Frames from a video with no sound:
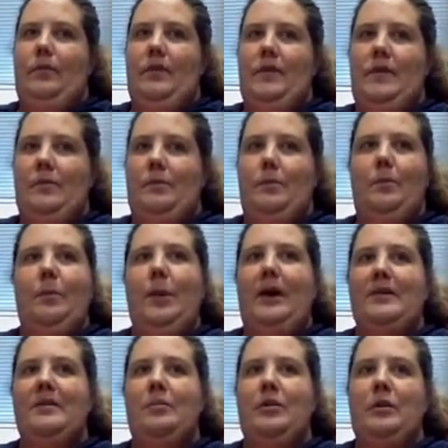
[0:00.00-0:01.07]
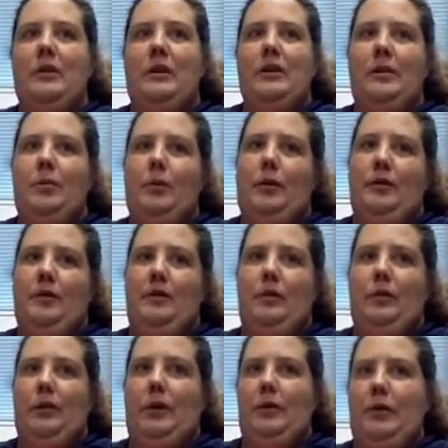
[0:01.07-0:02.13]
the possibility to pursue
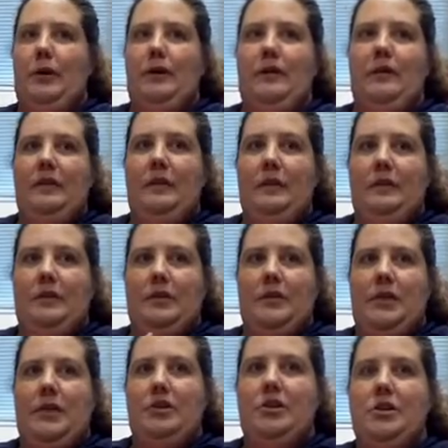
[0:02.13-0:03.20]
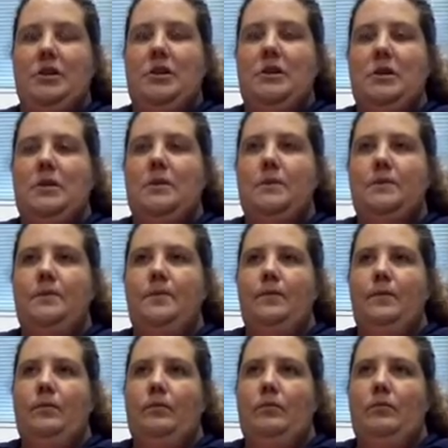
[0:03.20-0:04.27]
what I want to do, teach.
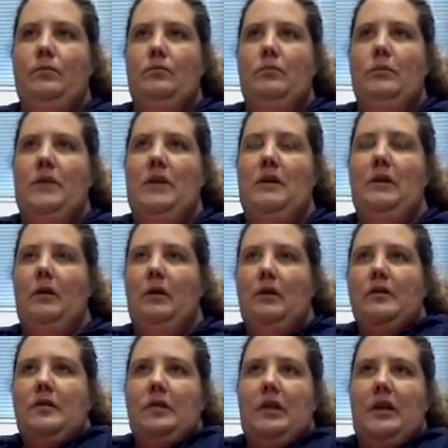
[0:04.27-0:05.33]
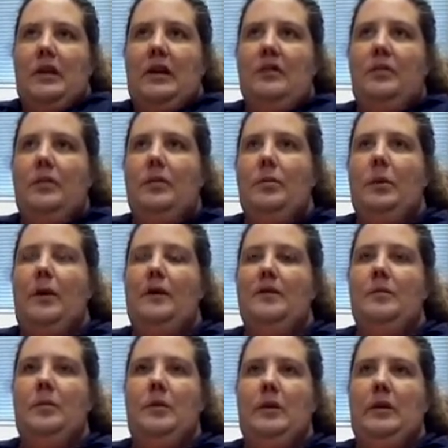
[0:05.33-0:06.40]
It also can give you the
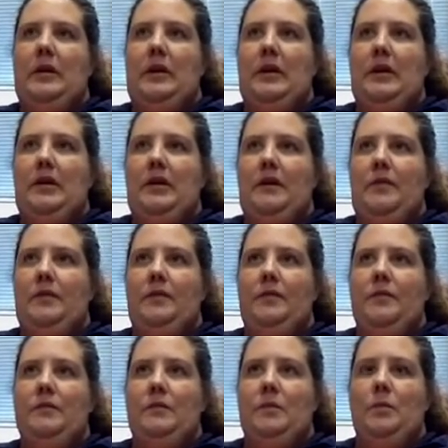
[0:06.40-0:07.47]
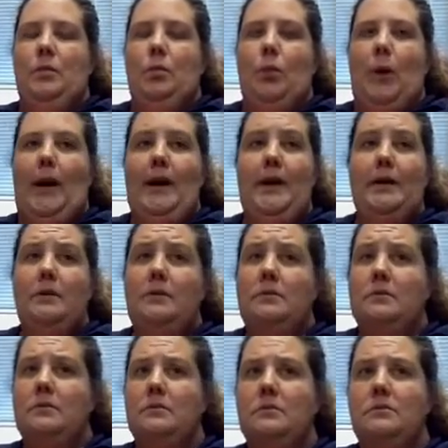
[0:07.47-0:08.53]
possibility of writing,
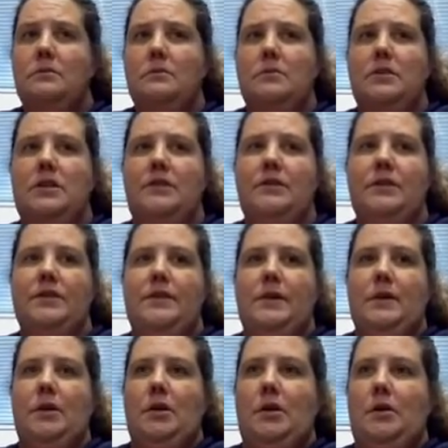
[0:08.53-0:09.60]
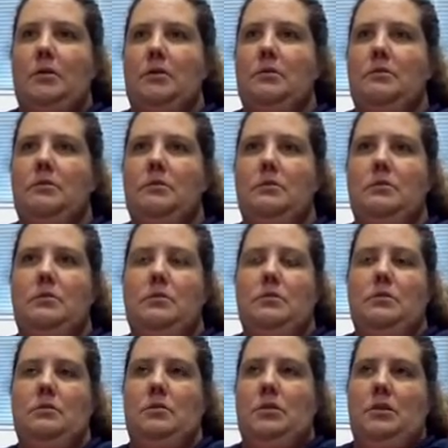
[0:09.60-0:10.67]
even if you
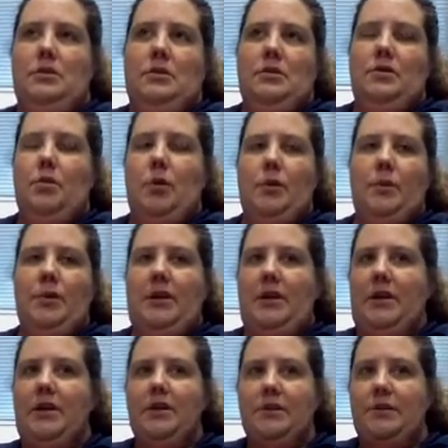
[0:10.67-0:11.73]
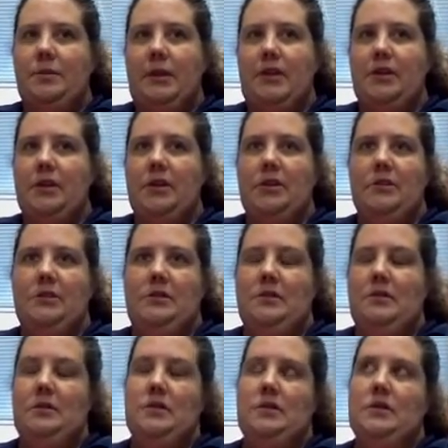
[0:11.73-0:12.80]
want to be an English major.
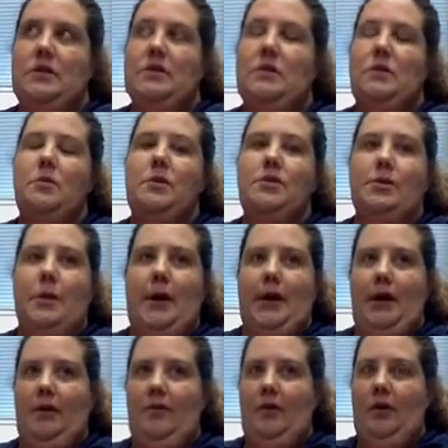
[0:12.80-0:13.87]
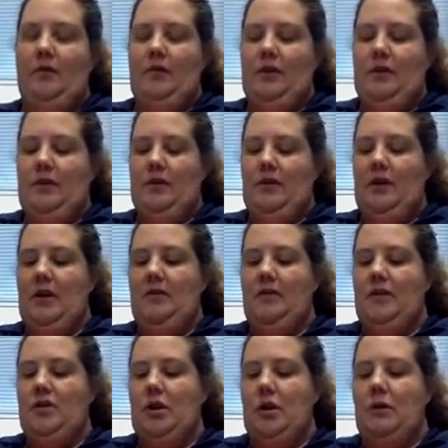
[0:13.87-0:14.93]
There's so much writing involved in this kind of
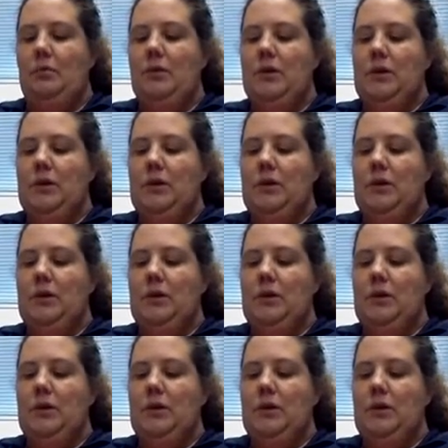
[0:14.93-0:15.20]
a job.